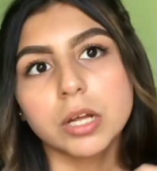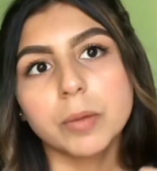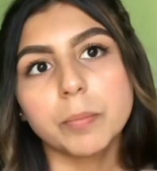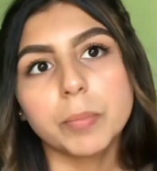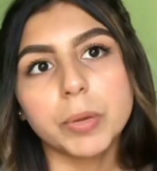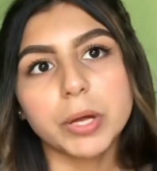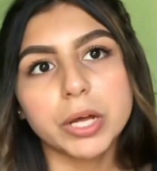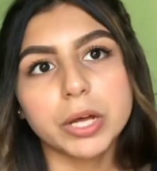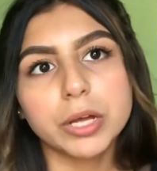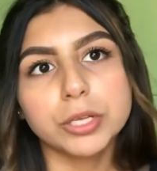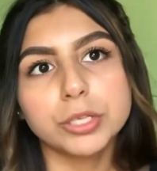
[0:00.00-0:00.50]

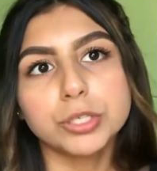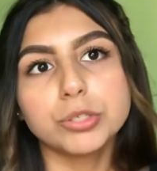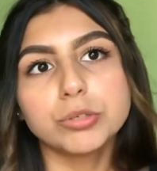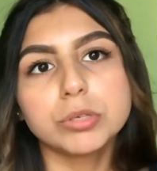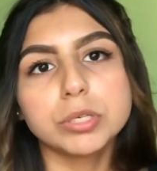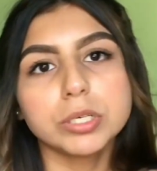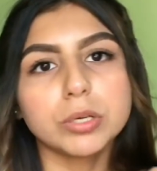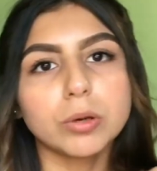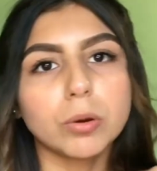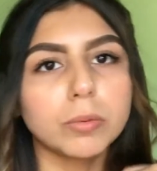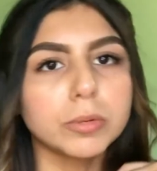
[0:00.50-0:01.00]
But you
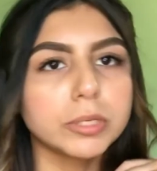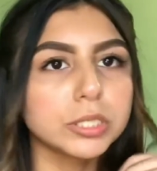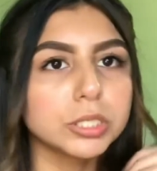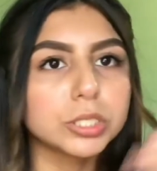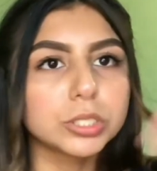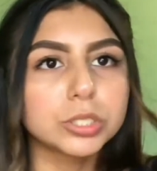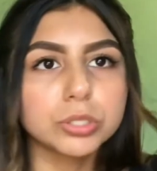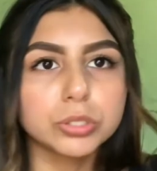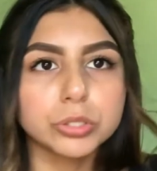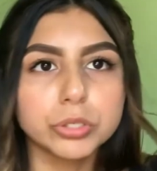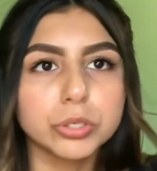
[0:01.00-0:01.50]
could always
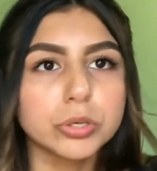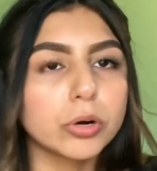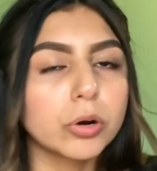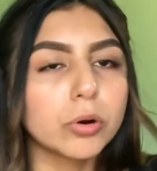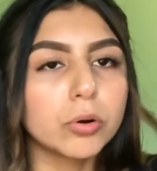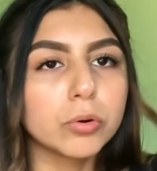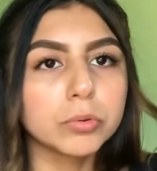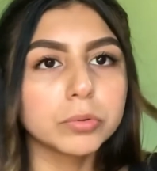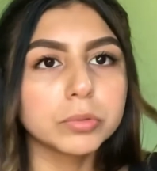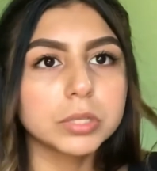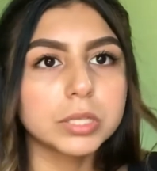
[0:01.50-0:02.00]
do your
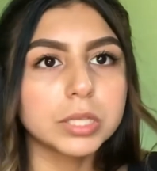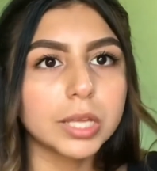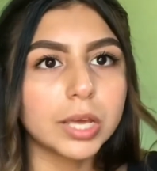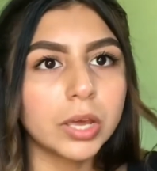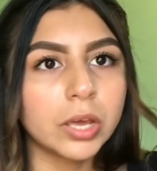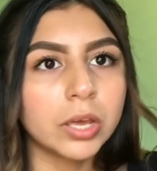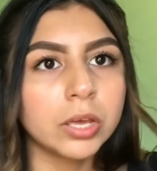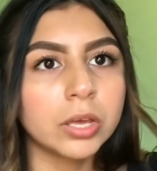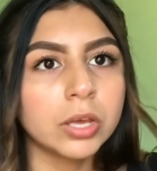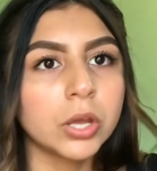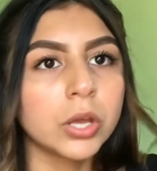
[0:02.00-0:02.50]
own
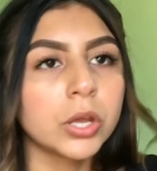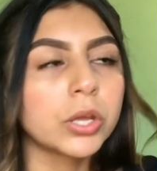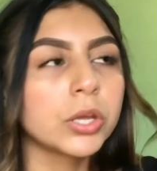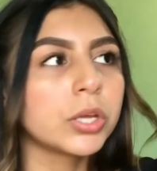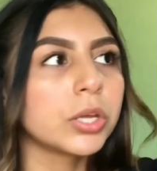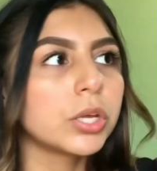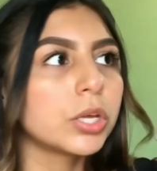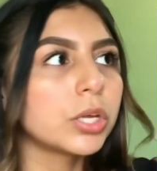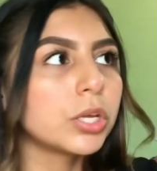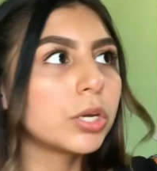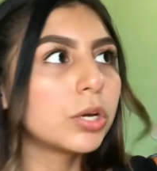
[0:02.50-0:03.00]
thing,
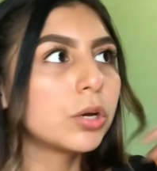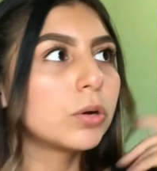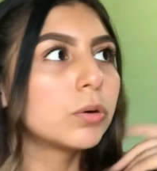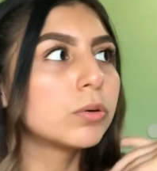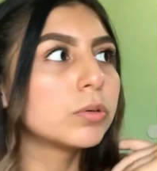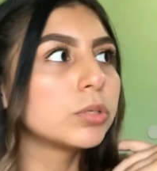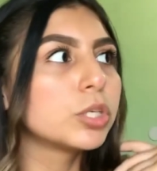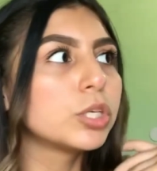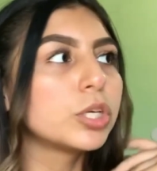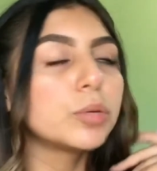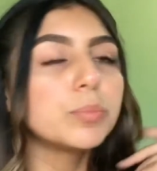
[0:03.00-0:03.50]
you
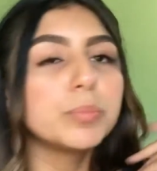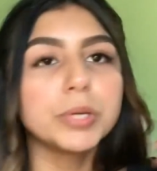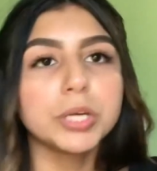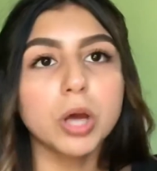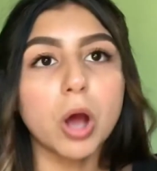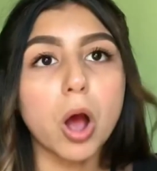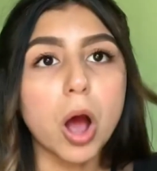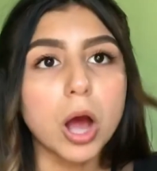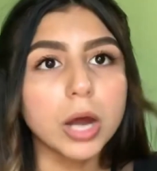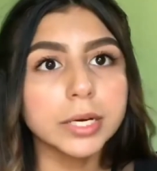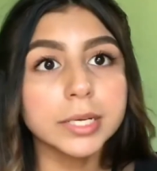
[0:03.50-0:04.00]
know. You could be
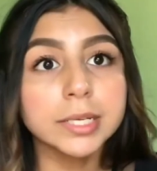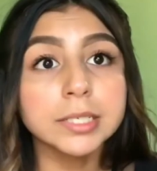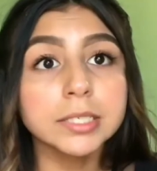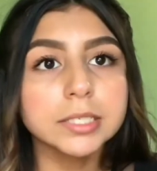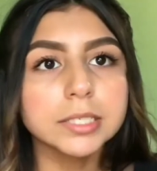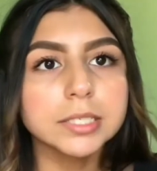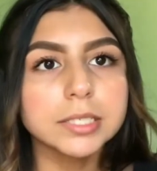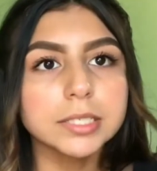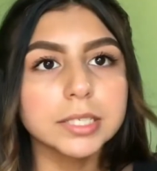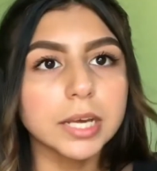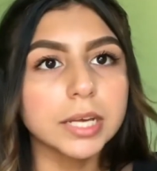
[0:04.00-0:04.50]

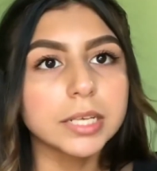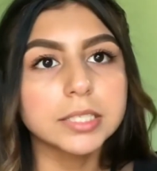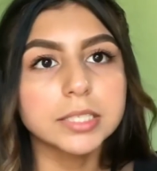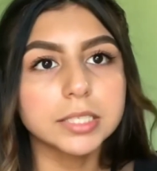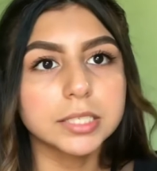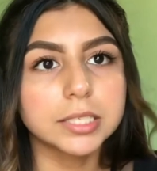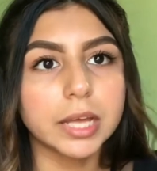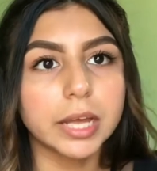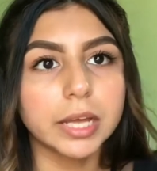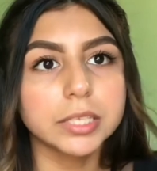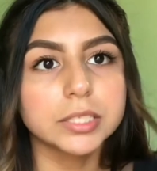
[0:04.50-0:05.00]
honest and
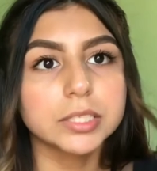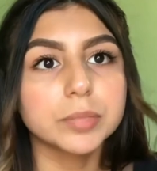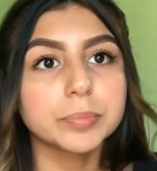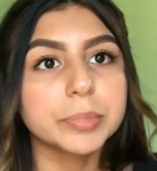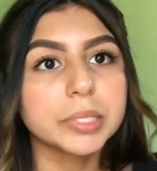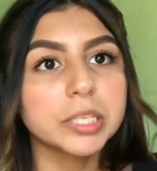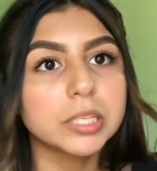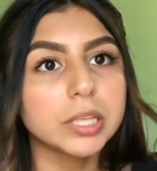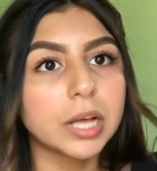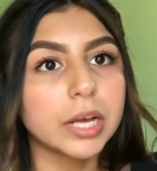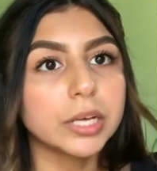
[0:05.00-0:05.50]
say
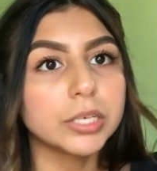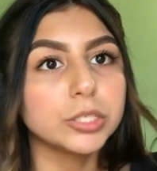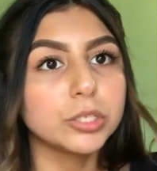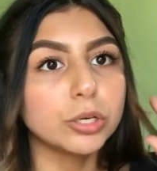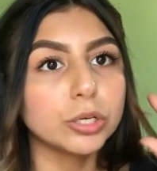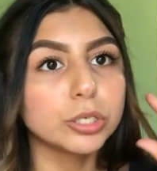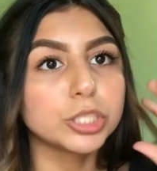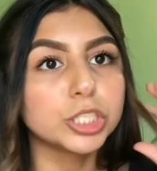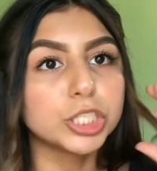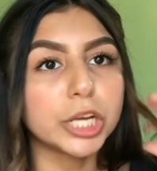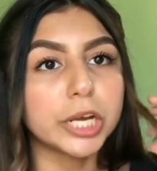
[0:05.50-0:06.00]
something that
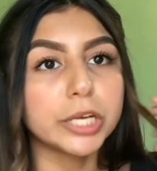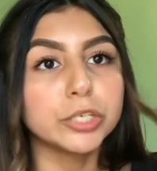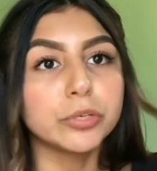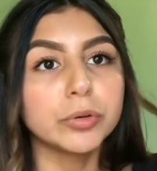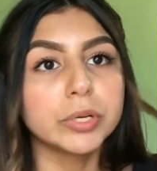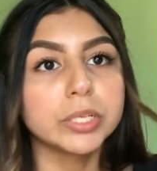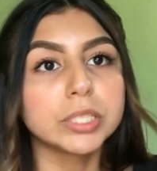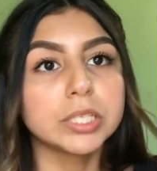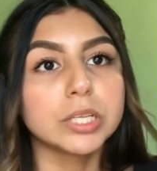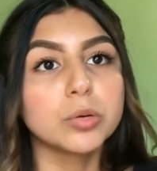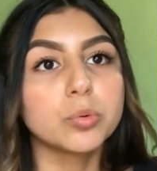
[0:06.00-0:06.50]
you're
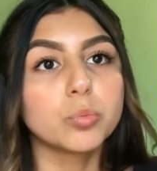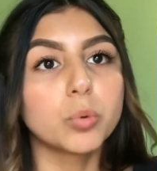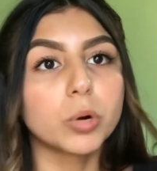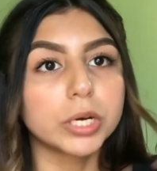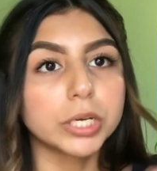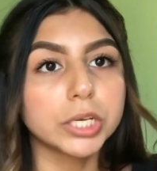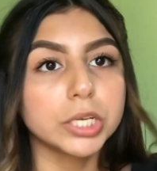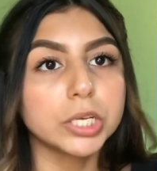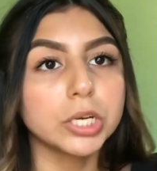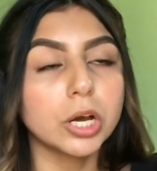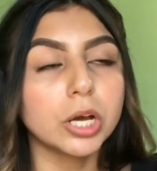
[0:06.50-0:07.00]
genuinely
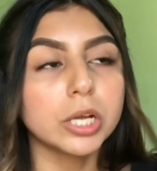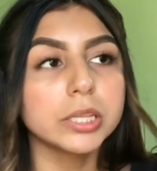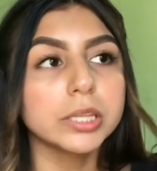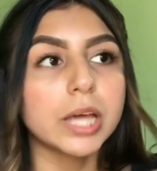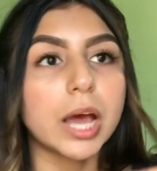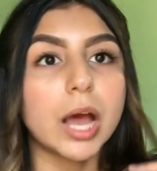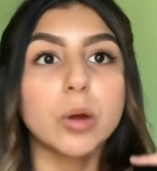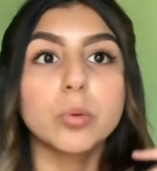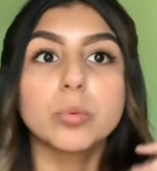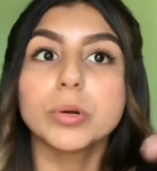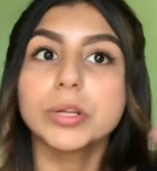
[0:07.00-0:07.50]
working on
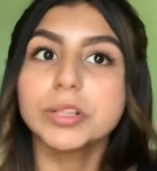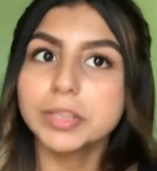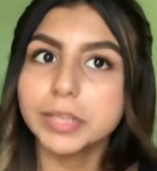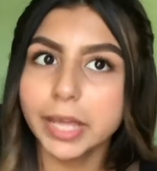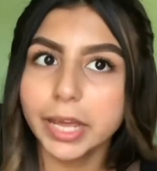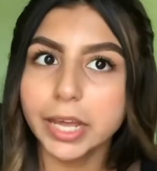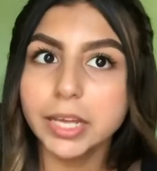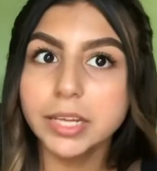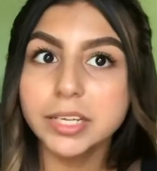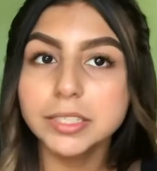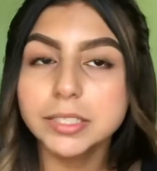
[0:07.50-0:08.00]
that
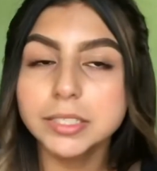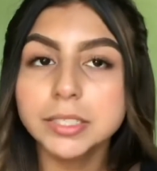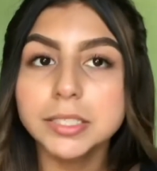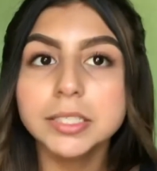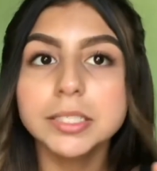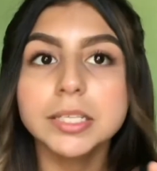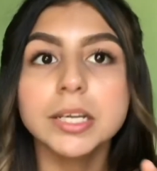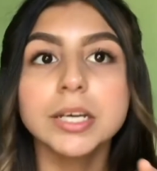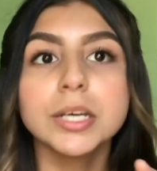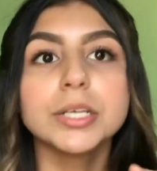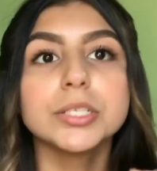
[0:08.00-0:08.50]

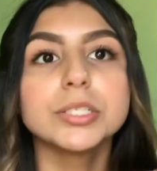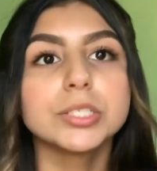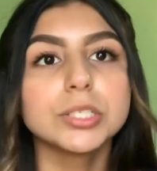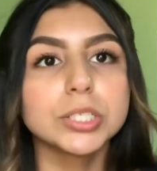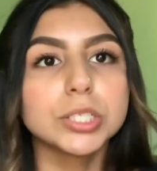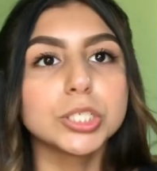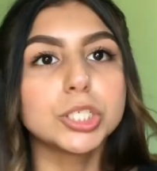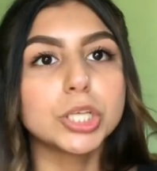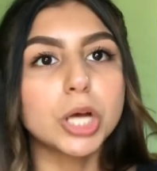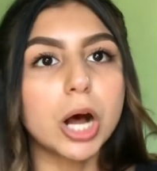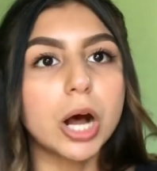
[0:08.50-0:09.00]
relates to
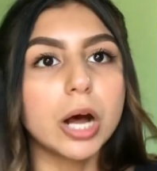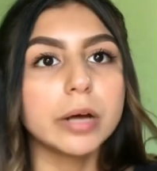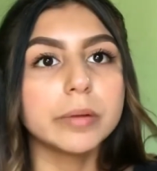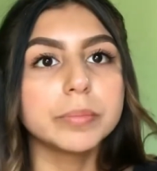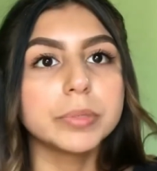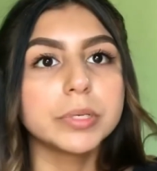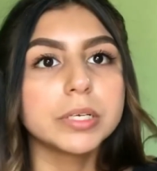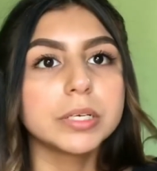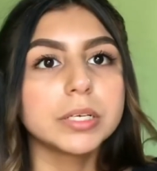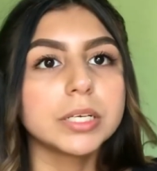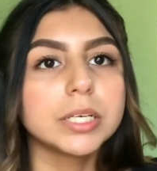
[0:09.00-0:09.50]
the job.
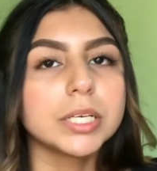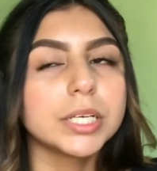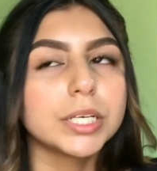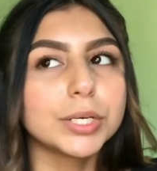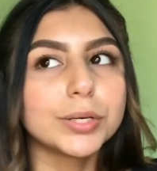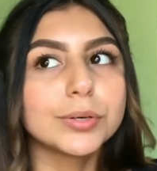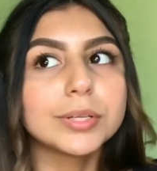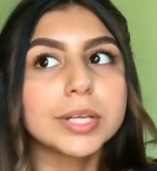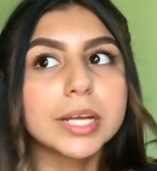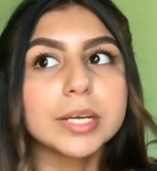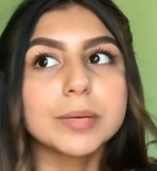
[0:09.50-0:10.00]
You
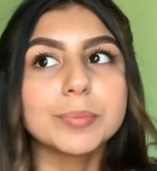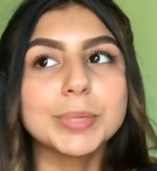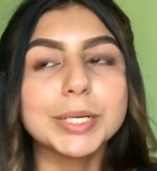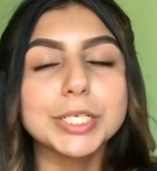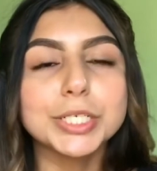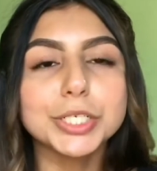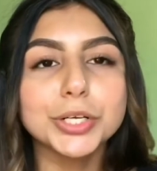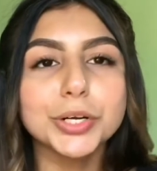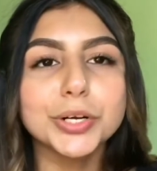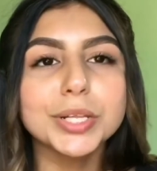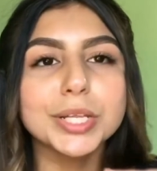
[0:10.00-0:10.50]
know, like
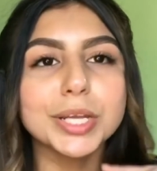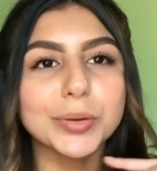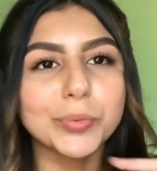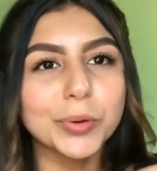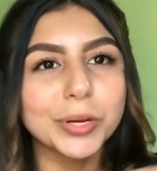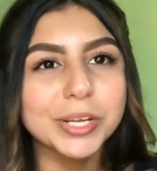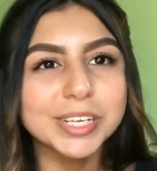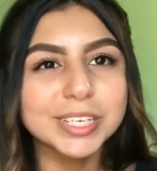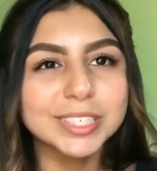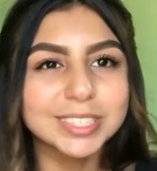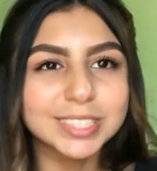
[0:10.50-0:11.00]
make sure like
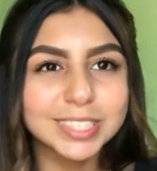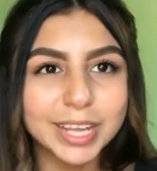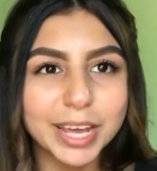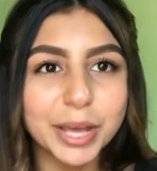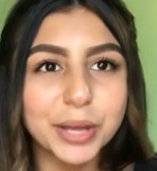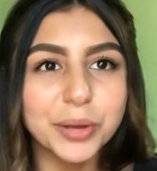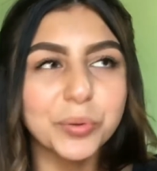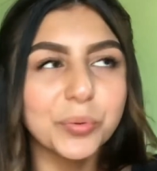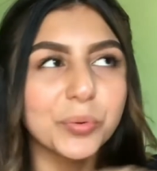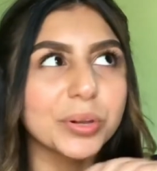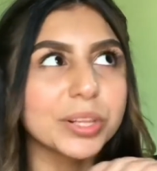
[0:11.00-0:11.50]
what you
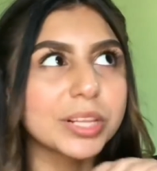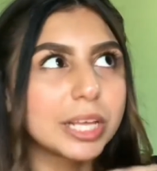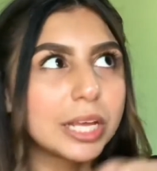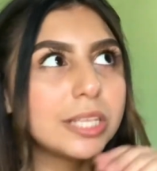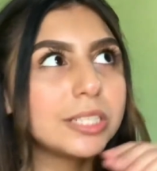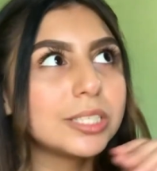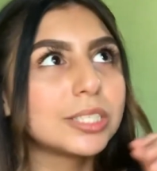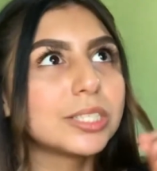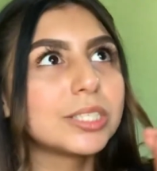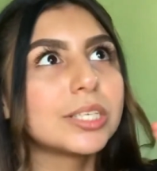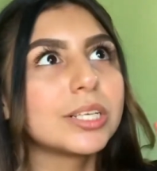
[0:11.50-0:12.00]
say
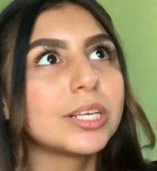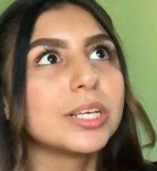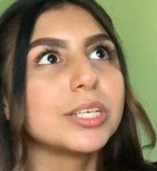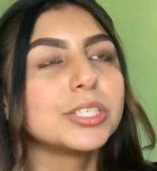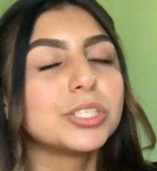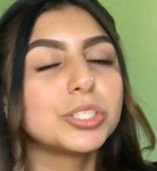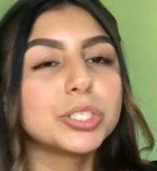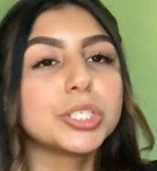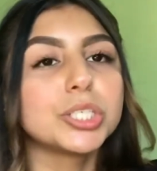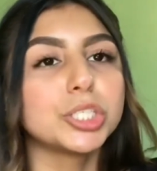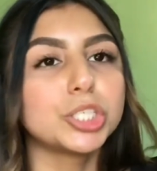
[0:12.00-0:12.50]
relates
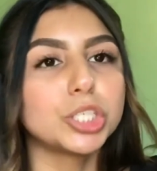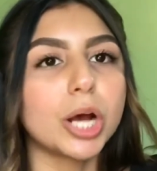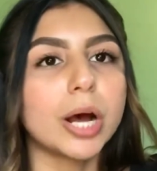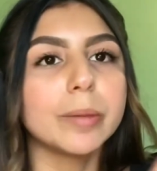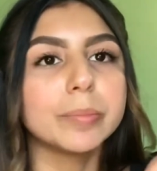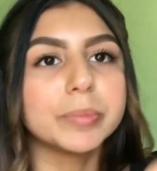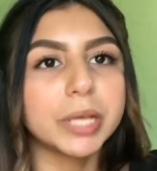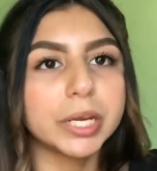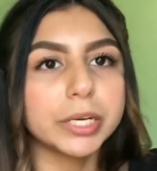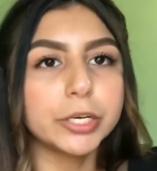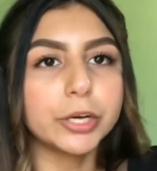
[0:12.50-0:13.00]
to the
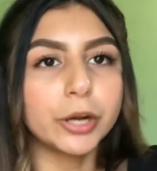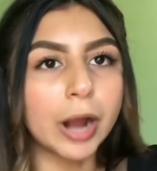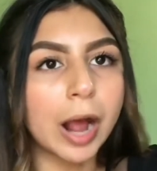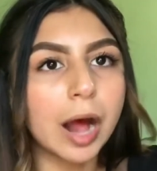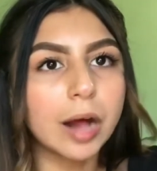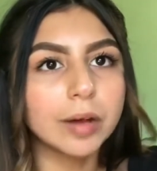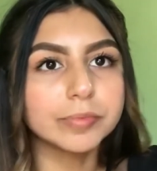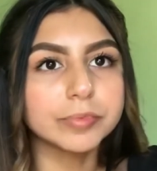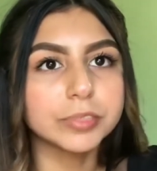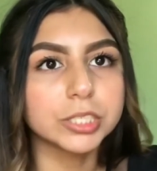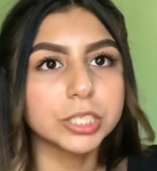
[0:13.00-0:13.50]
job that you're
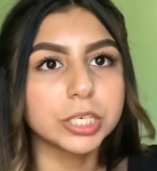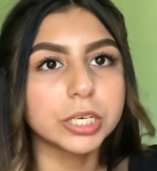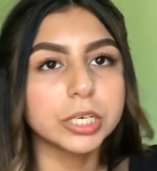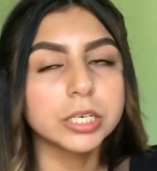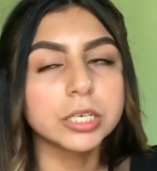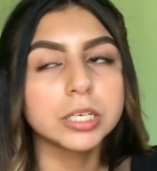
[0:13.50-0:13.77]
after.